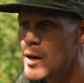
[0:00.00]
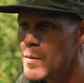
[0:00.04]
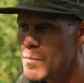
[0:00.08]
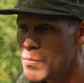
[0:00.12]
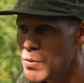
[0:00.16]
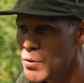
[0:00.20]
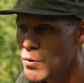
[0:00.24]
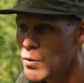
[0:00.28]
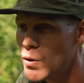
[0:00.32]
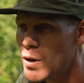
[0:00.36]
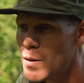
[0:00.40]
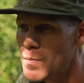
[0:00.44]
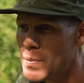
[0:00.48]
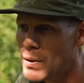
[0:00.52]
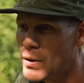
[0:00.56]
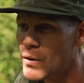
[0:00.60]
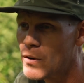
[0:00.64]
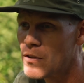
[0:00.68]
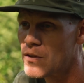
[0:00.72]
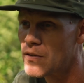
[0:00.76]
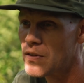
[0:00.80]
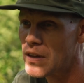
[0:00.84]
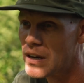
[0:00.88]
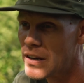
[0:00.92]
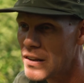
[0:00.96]
purely
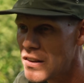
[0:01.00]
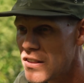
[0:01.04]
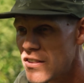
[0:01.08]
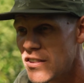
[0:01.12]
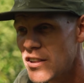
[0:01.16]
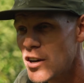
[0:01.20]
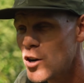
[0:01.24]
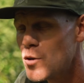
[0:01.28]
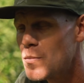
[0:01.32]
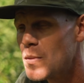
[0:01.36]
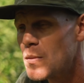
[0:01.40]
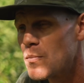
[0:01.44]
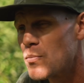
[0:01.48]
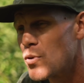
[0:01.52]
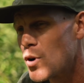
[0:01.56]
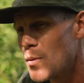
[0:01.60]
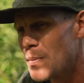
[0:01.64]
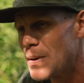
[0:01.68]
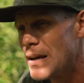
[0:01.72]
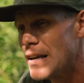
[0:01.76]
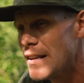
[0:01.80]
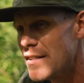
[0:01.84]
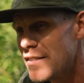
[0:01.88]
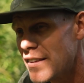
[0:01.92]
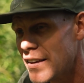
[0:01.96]
because of the concealment
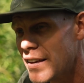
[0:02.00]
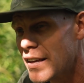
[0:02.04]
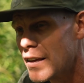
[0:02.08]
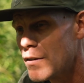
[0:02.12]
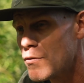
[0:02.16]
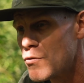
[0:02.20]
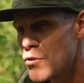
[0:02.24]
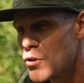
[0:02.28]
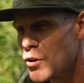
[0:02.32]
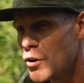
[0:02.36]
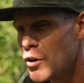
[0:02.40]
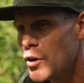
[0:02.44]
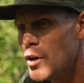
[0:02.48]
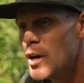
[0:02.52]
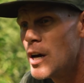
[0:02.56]
properties it gives you